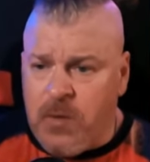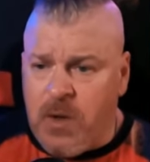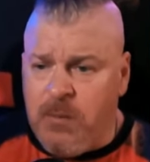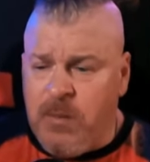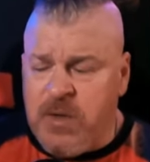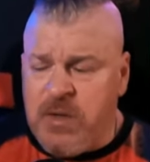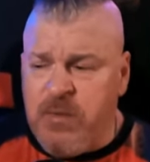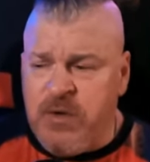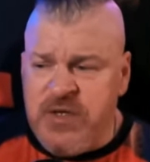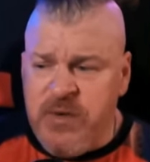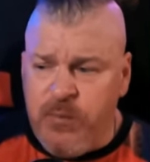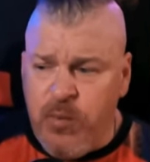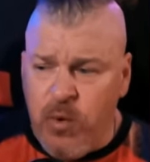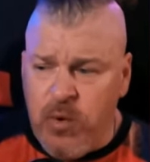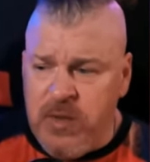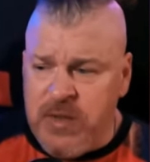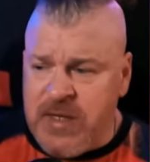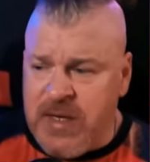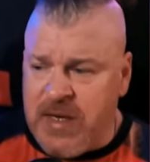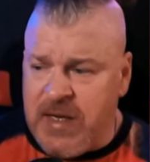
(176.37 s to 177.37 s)
But the most
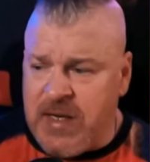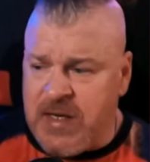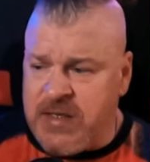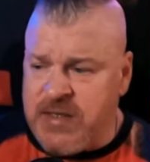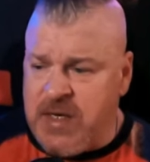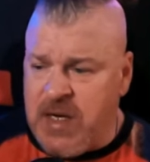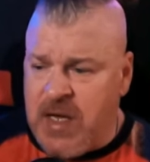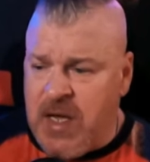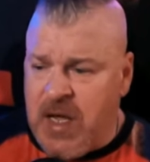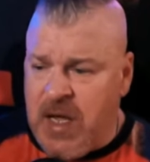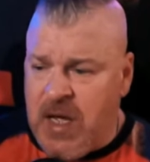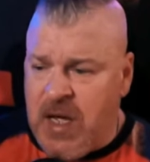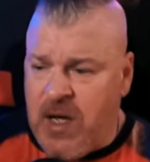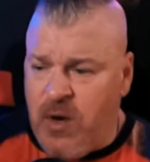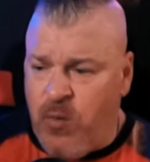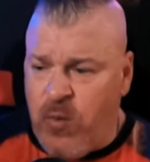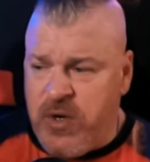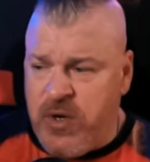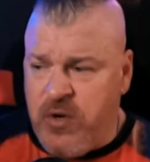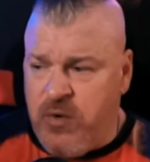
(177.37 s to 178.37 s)
important thing is uh,
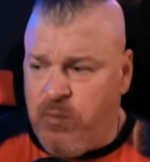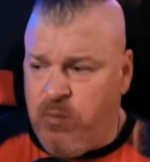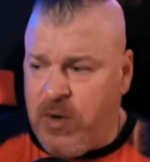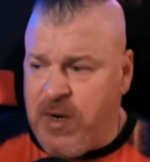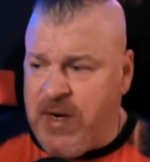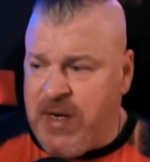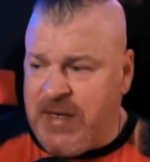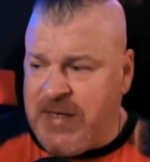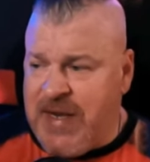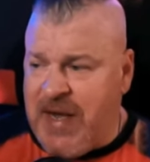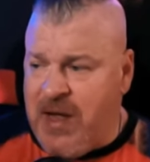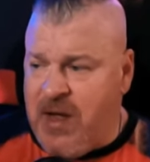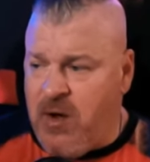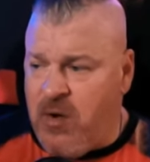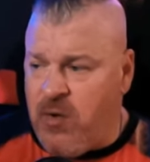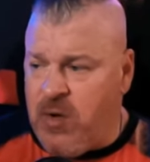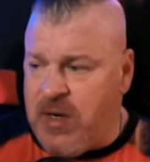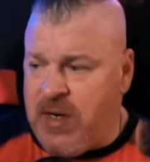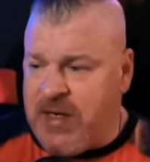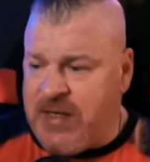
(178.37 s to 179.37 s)
when you break
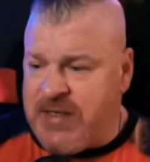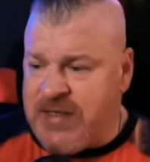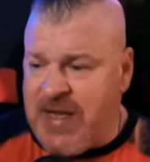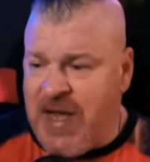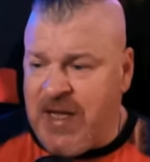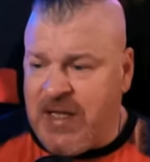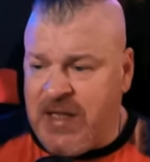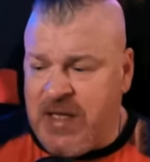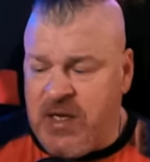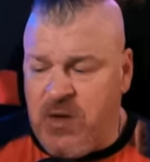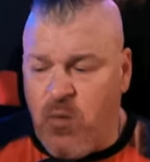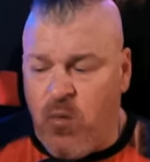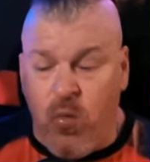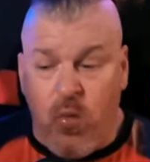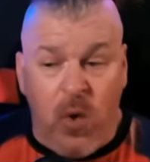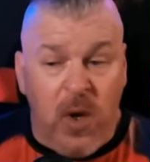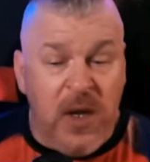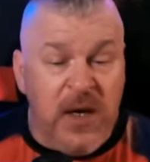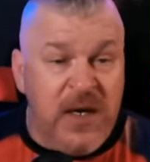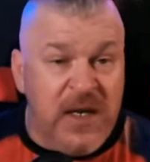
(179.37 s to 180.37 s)
down exactly
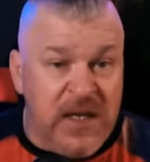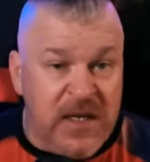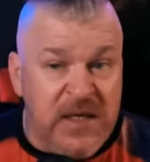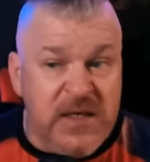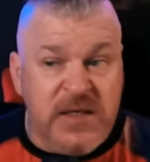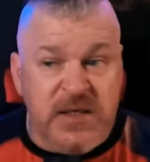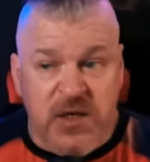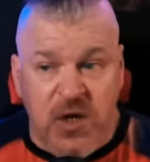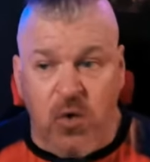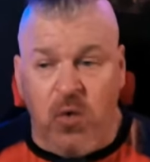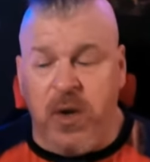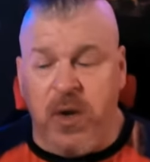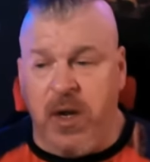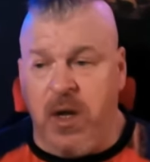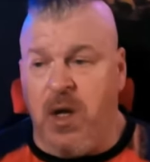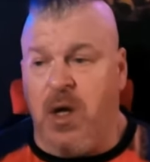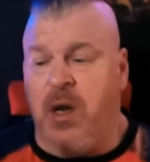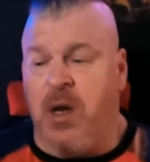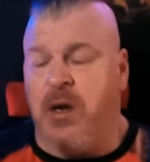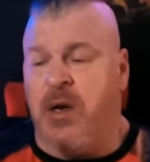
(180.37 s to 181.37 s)
what is going
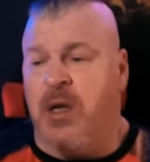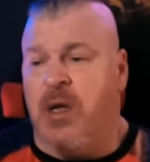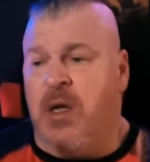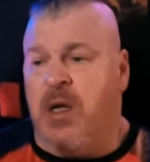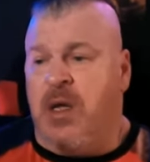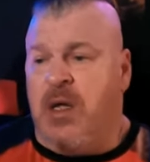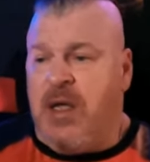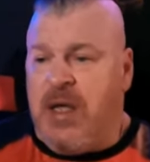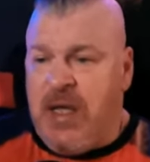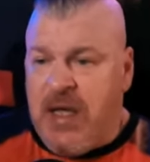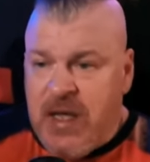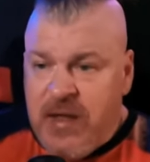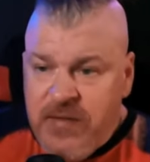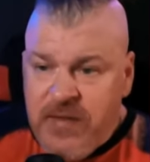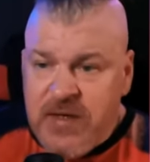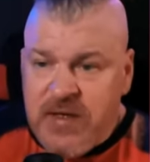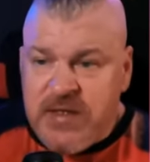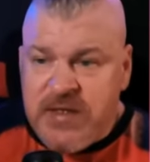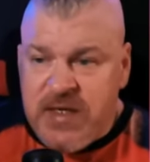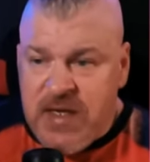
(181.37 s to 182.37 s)
on in this